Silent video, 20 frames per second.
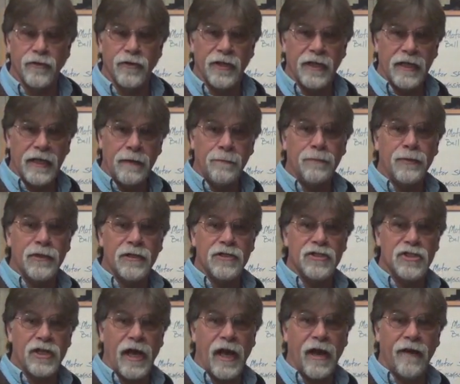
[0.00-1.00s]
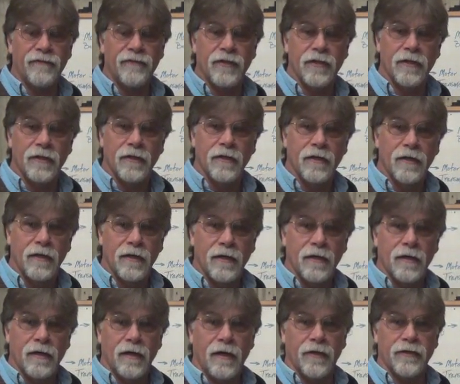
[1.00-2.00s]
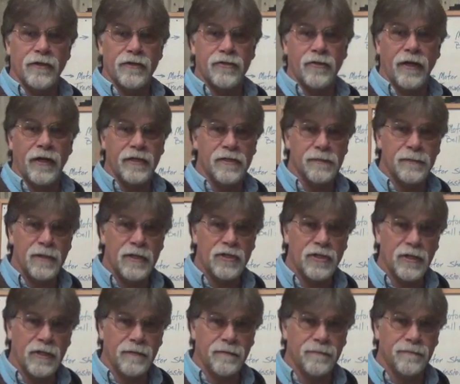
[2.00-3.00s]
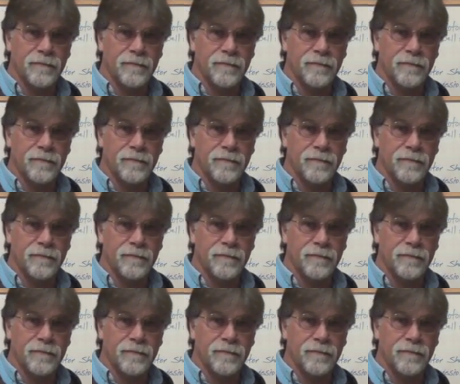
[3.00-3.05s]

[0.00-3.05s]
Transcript: to the input shaft on the transmission.